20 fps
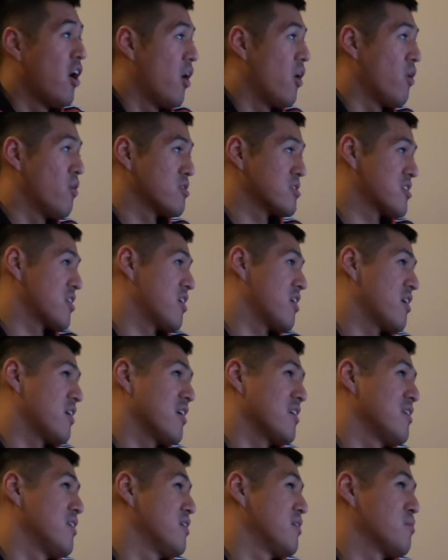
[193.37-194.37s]
Oh, is
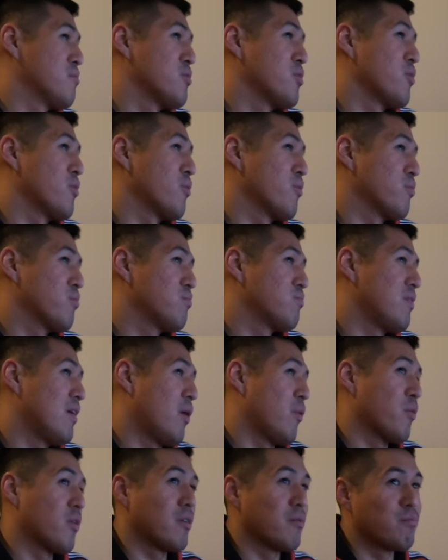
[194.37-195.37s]
there
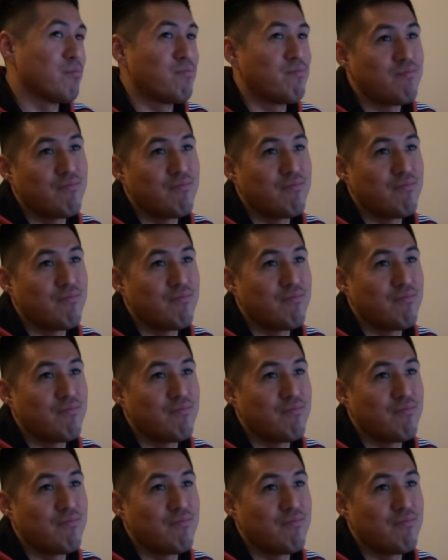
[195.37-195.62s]
I want to